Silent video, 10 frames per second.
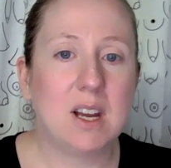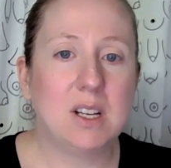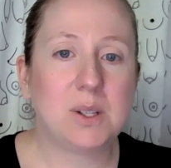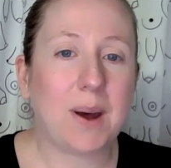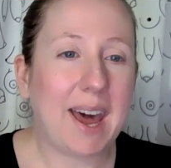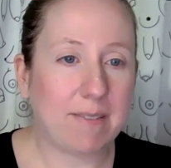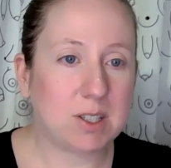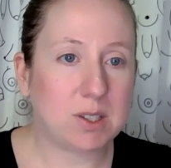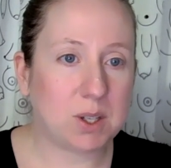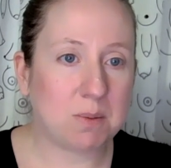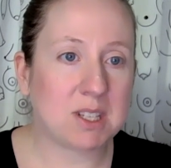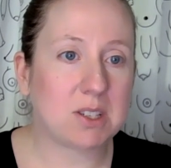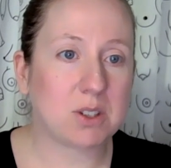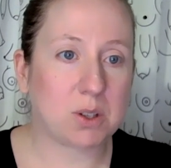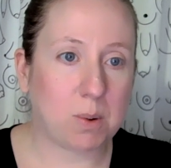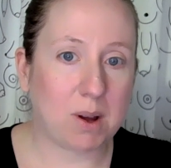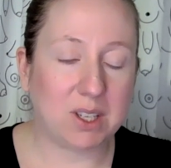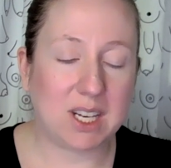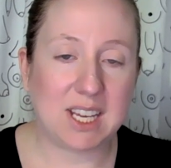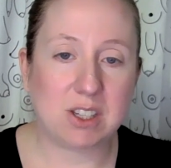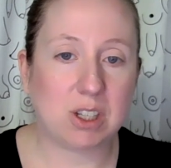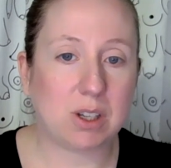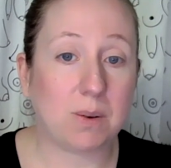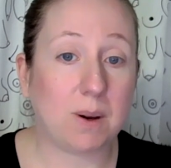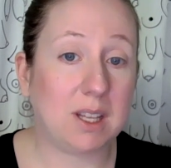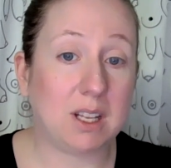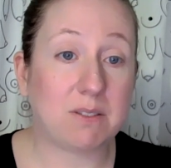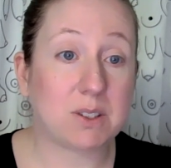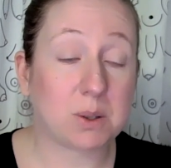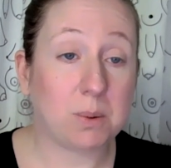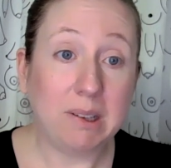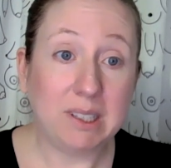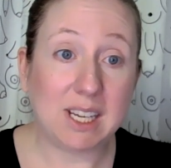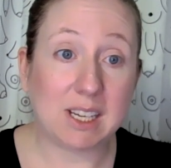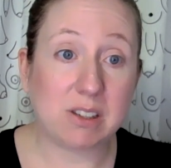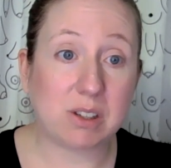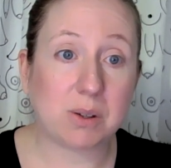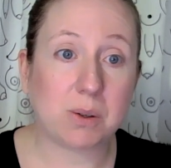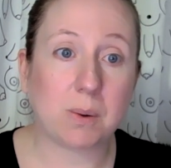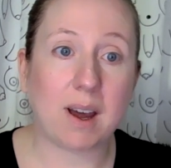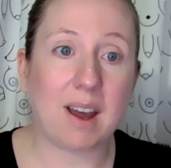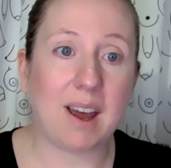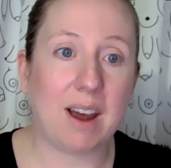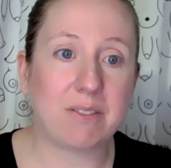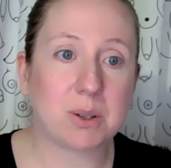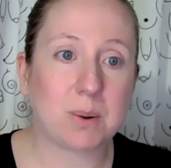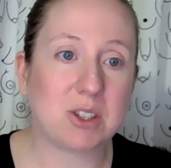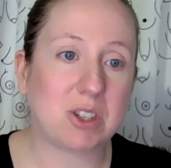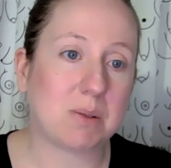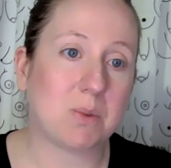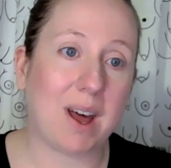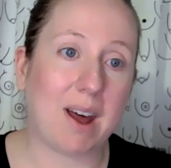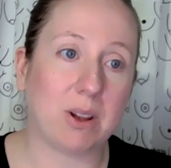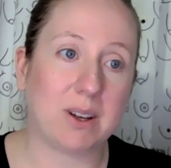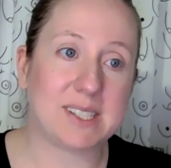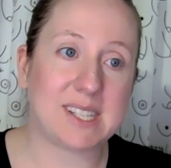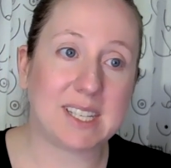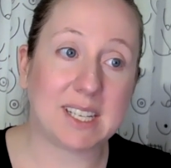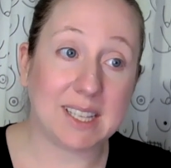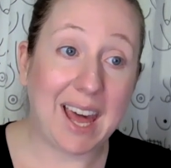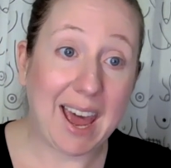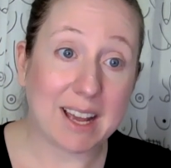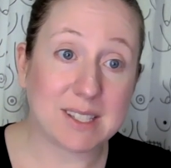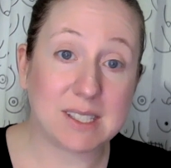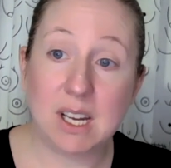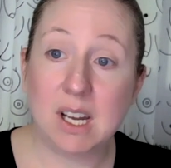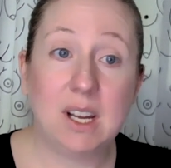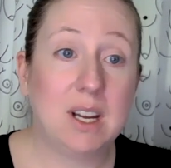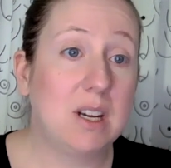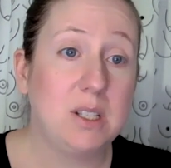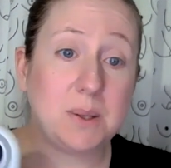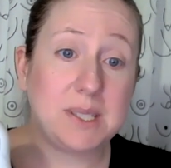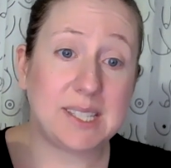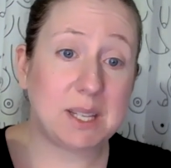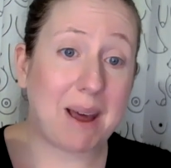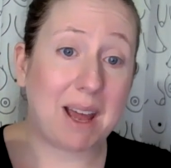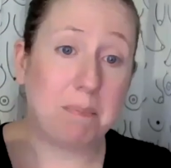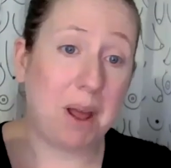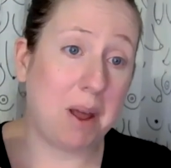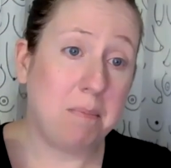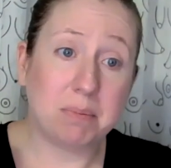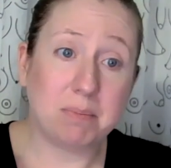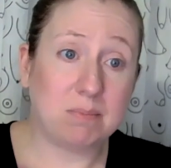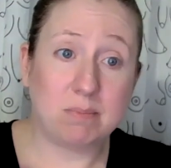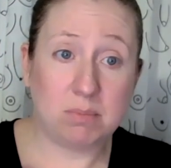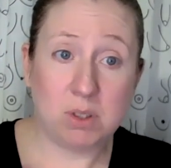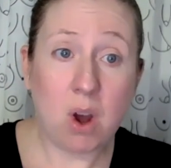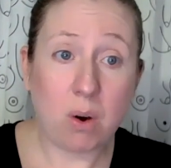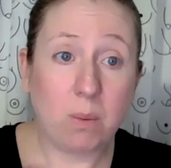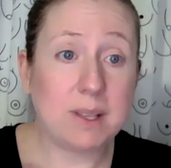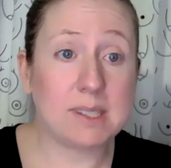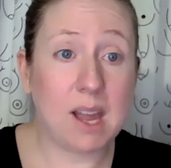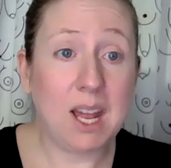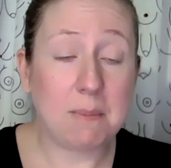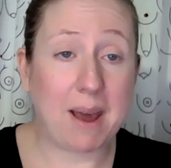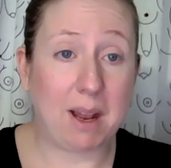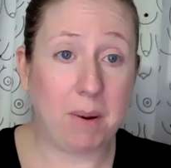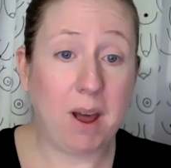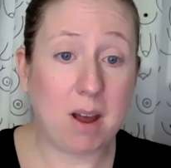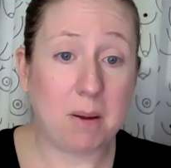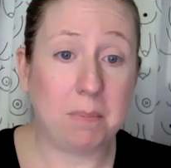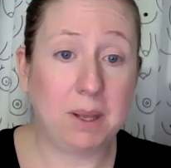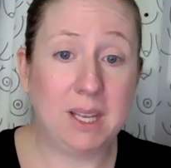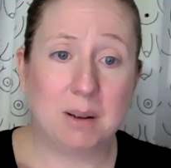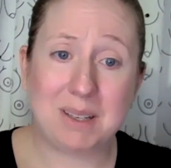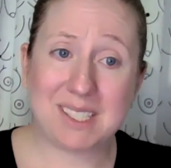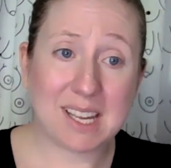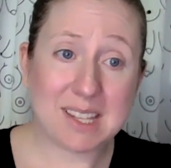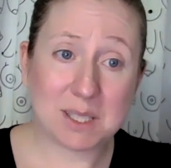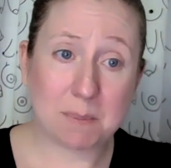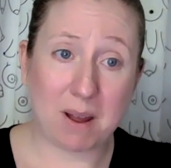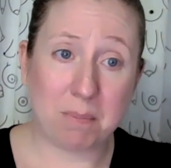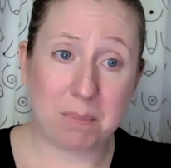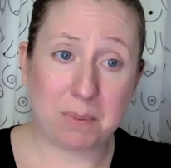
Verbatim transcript: So I have to assume that there's a quality issue. And then if there's a quality issue, I have to question, well, how long is it going to last? So is this a bad pump? No, it's not a bad pump, but it's not this pump.